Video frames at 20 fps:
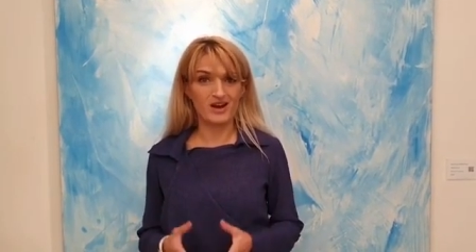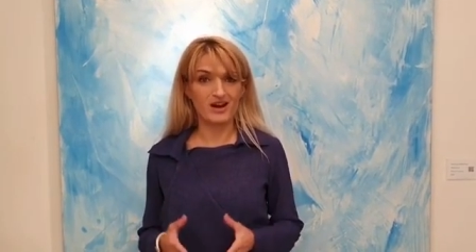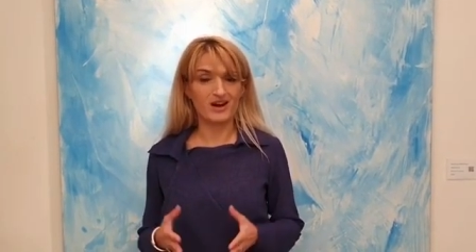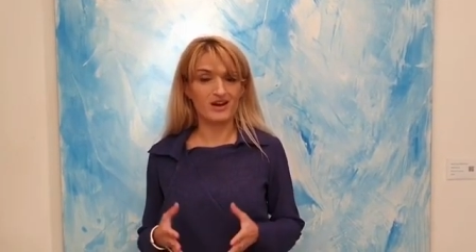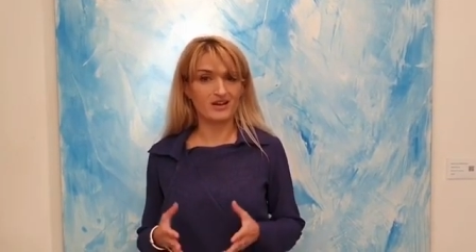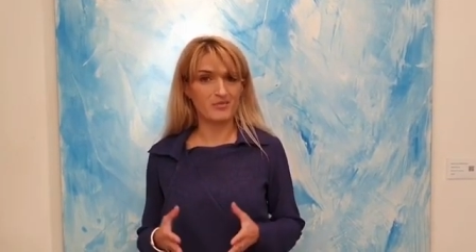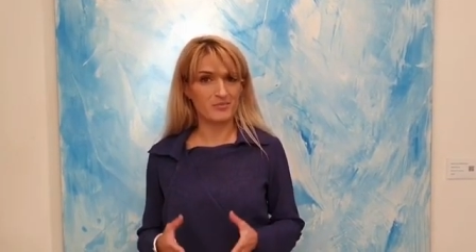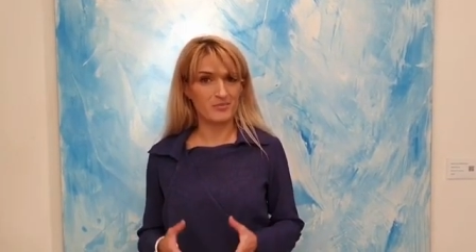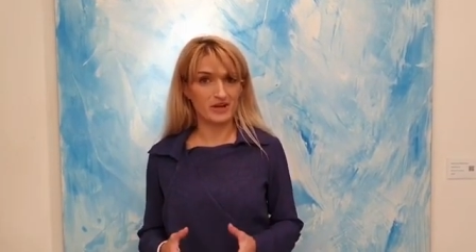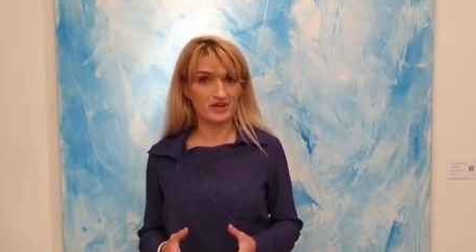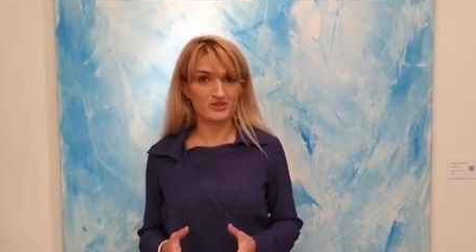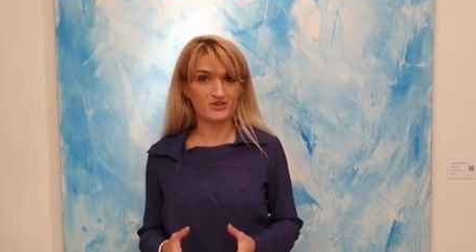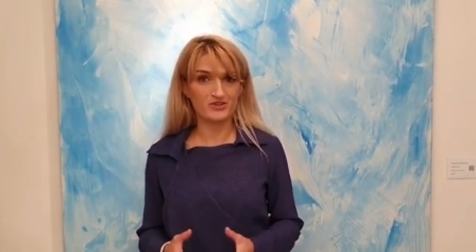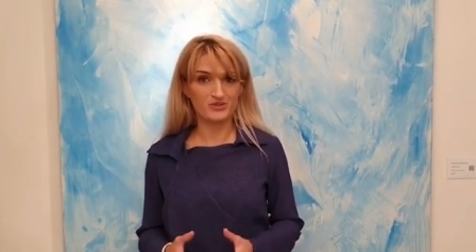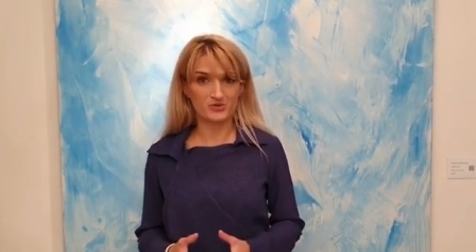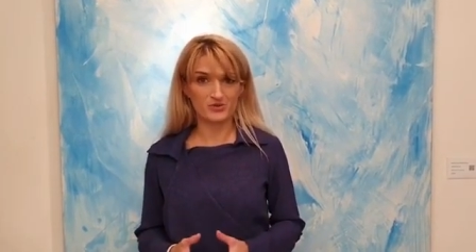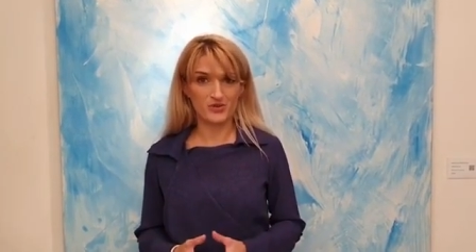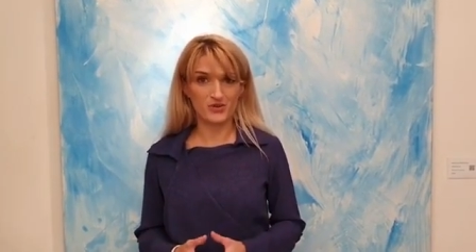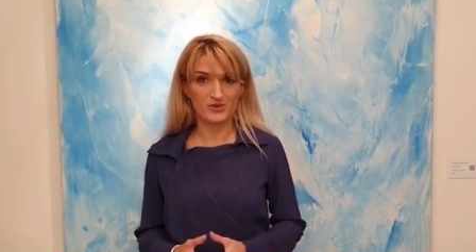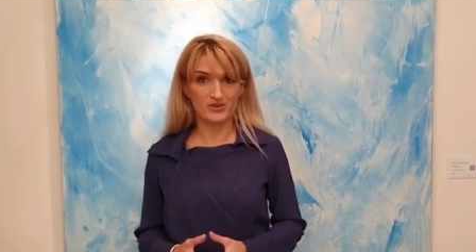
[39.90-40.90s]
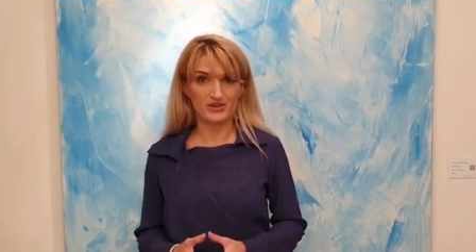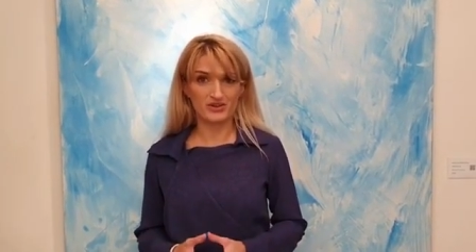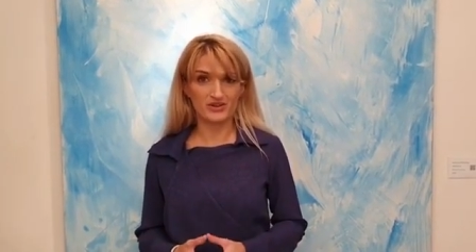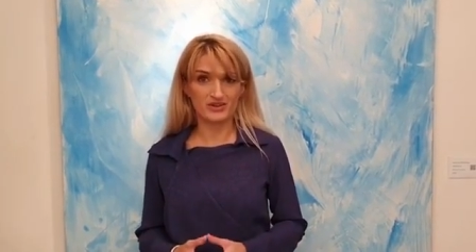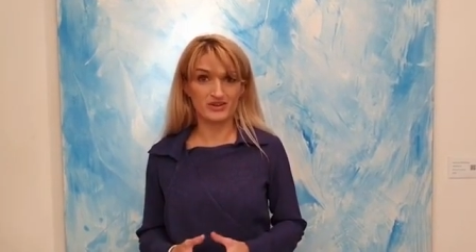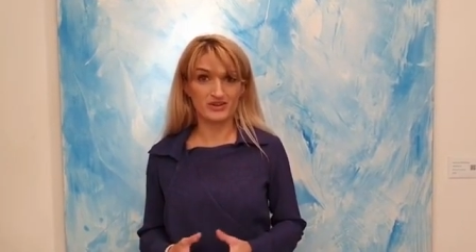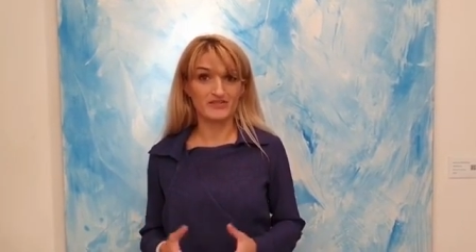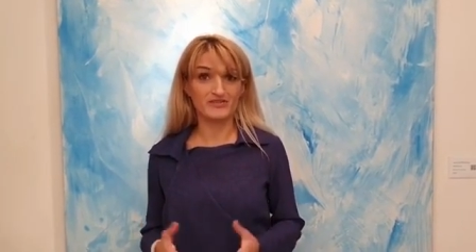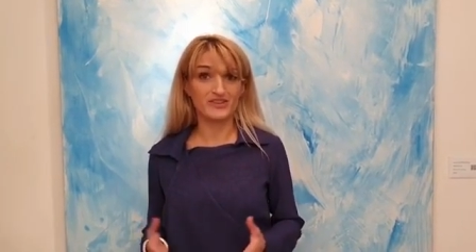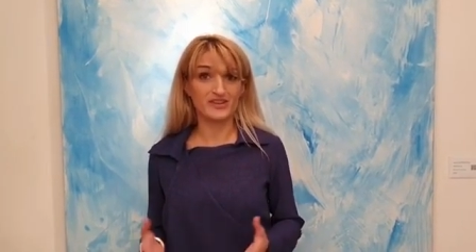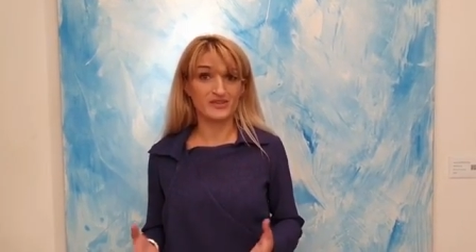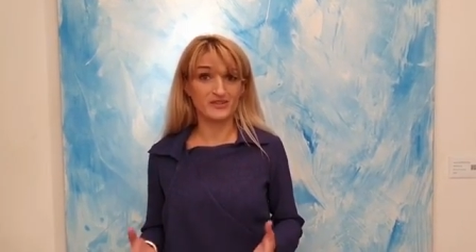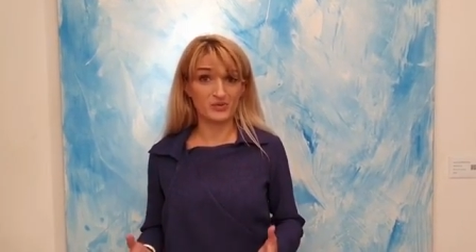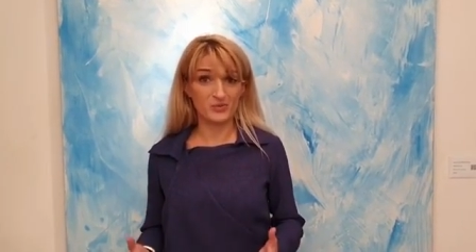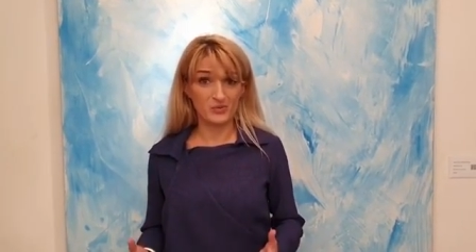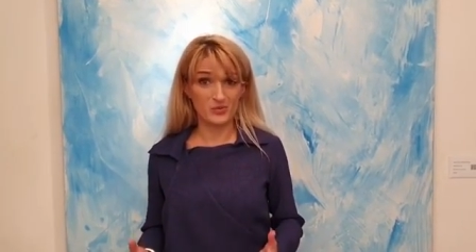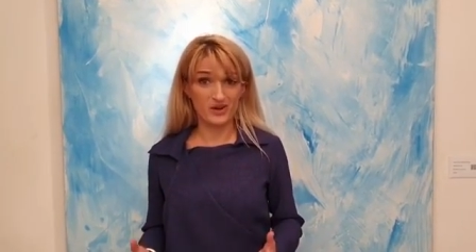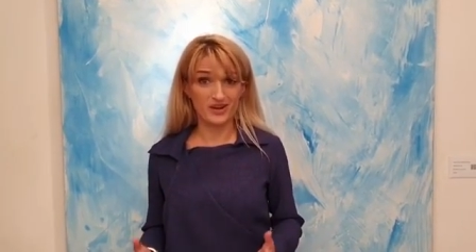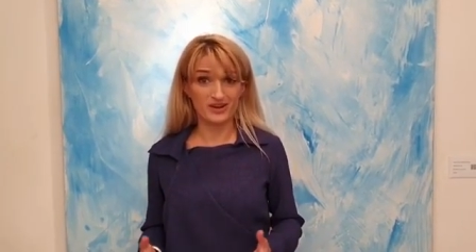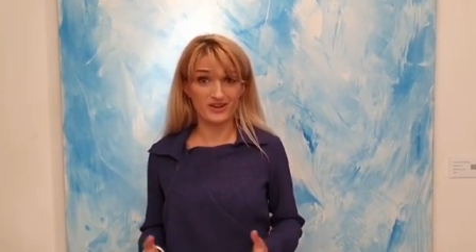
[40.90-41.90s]
are much stronger than the
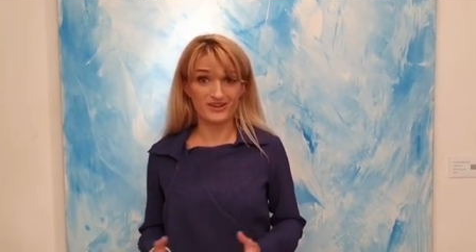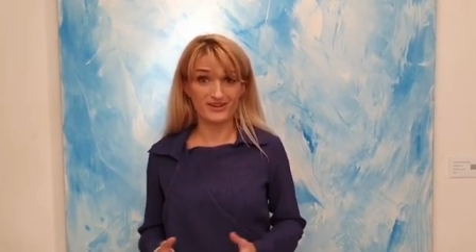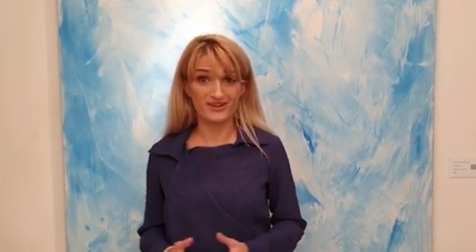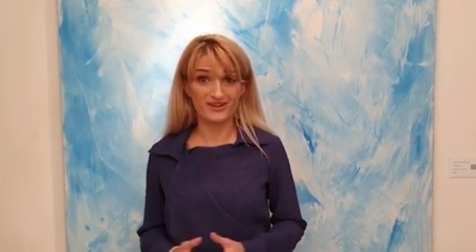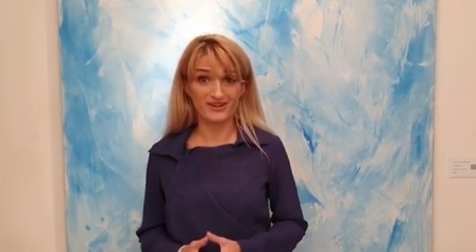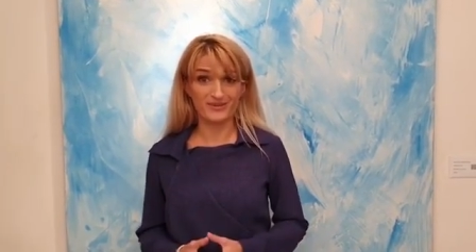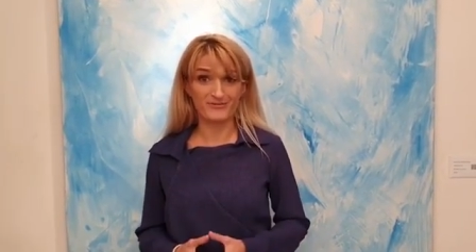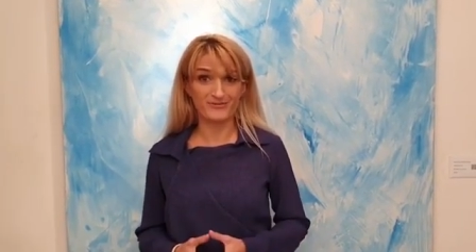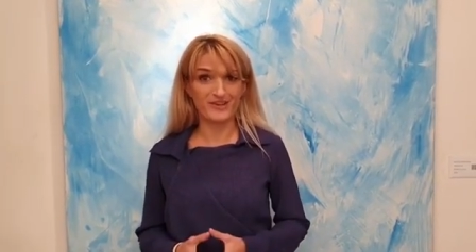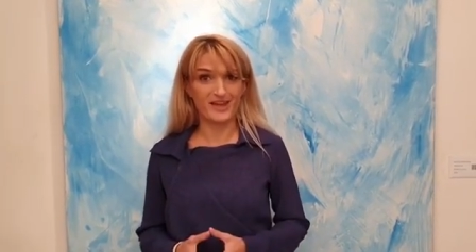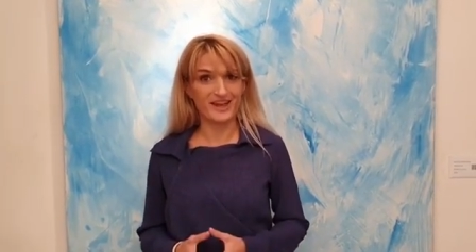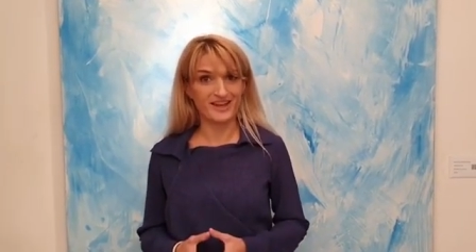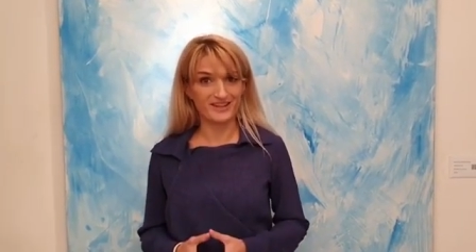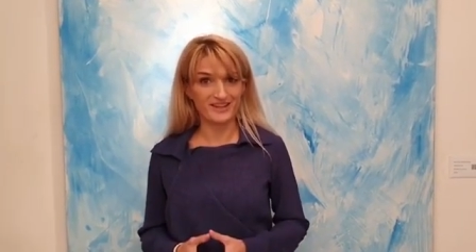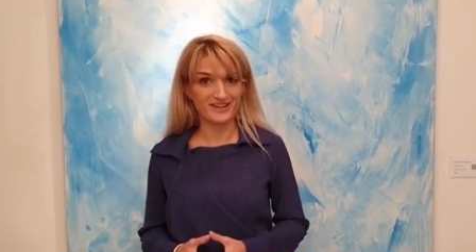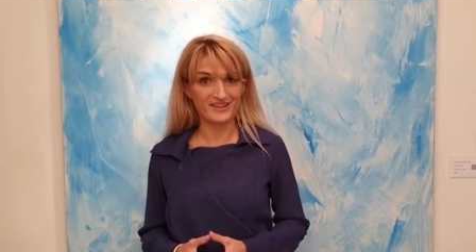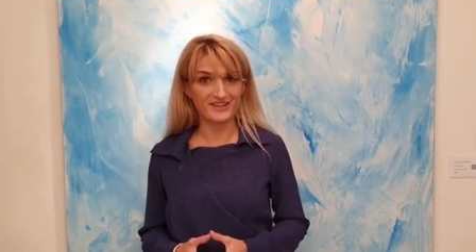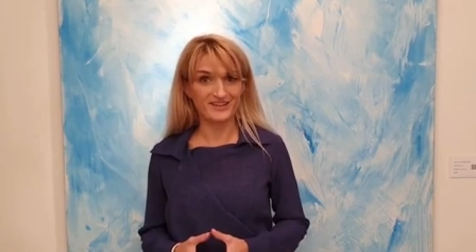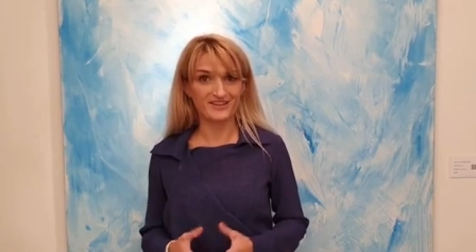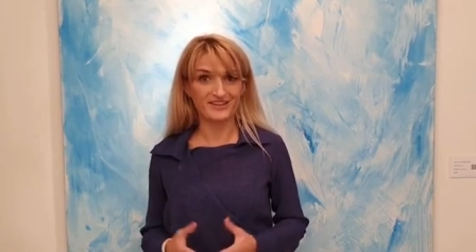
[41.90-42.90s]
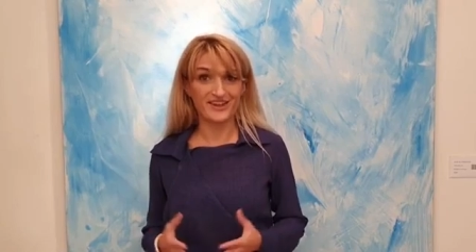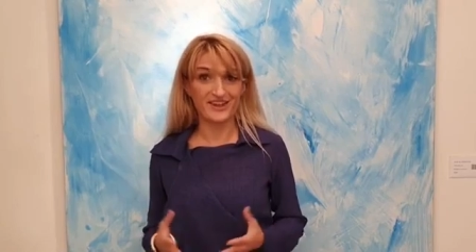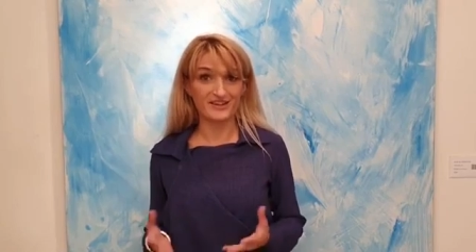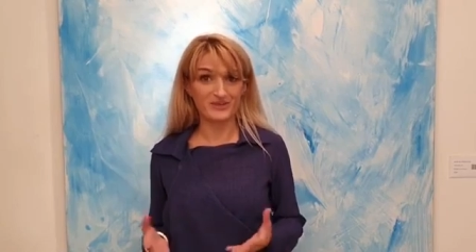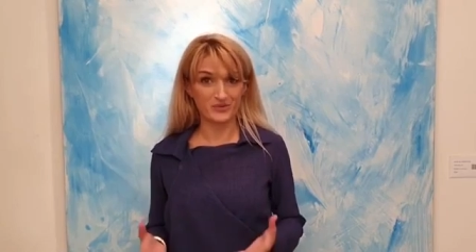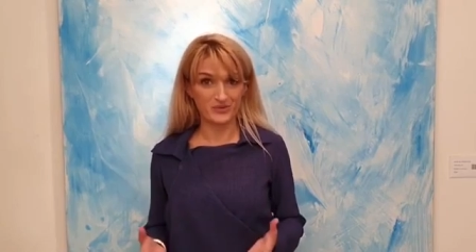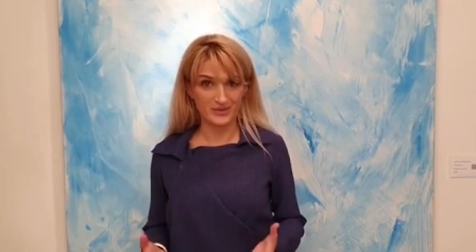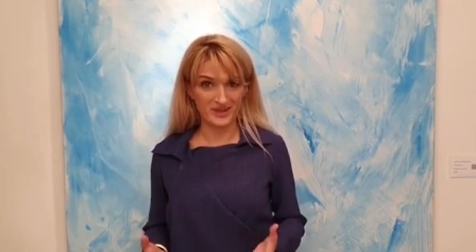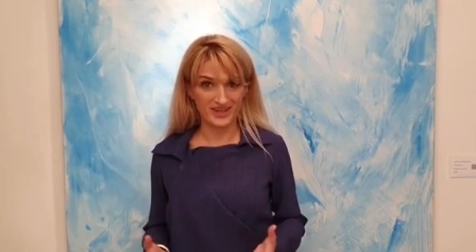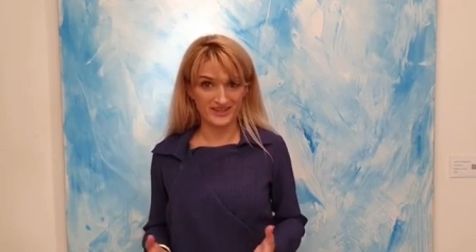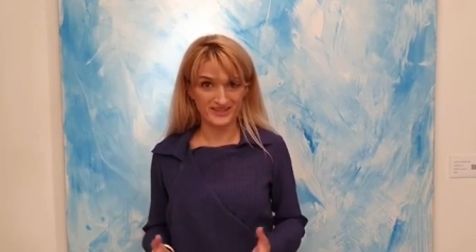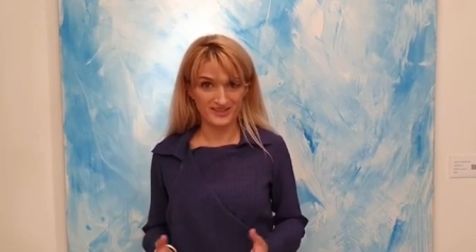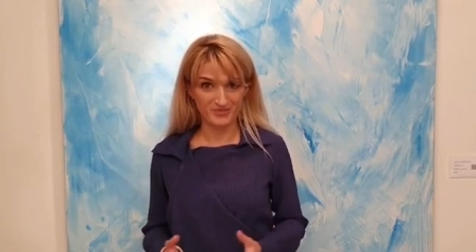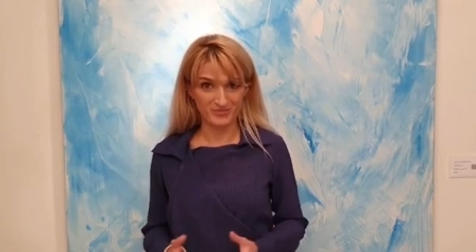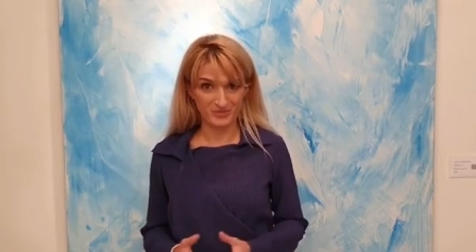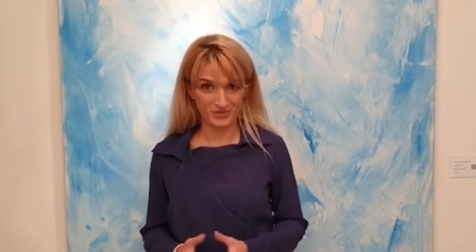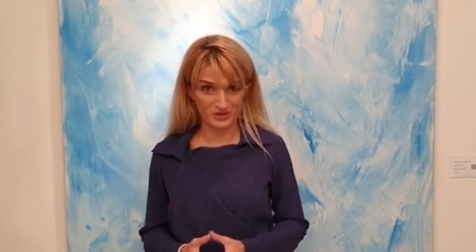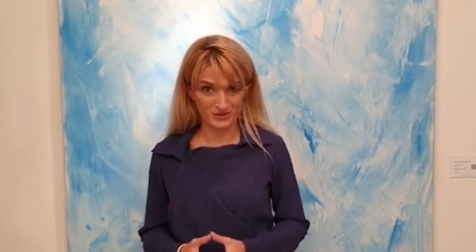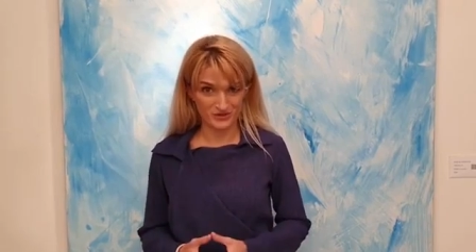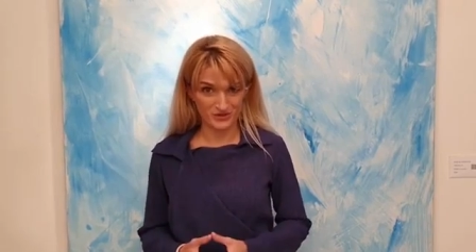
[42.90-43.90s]
one of adding and
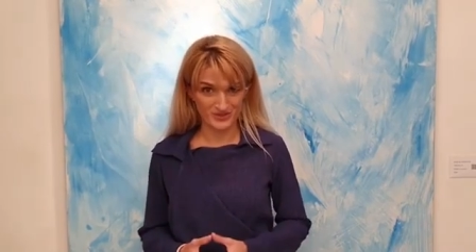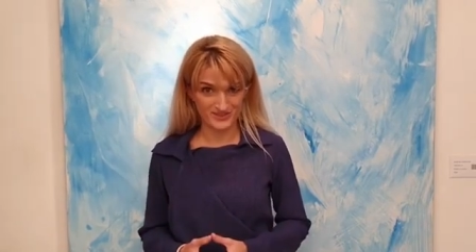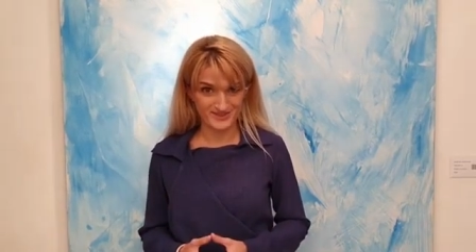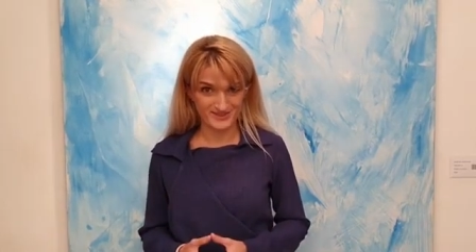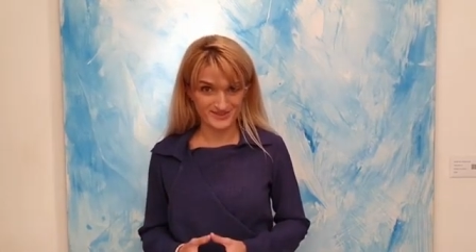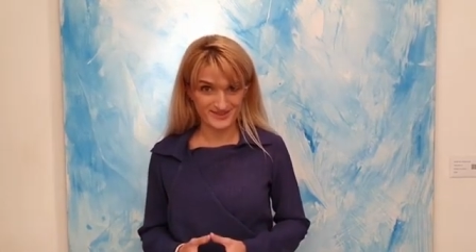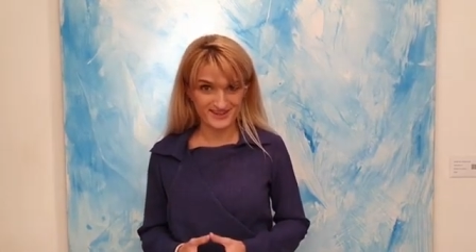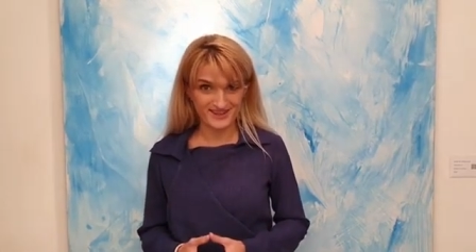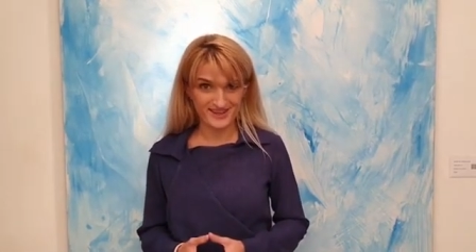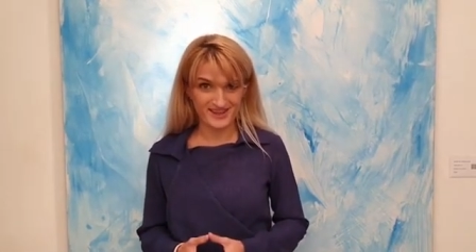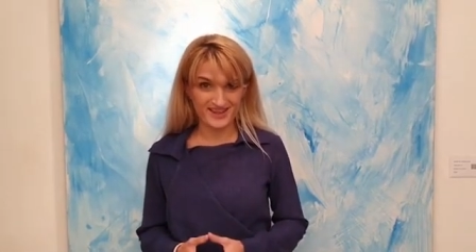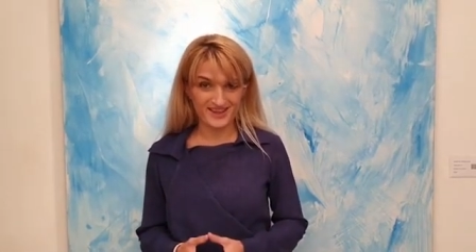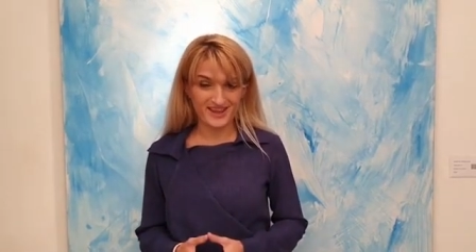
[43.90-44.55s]
creating bridges.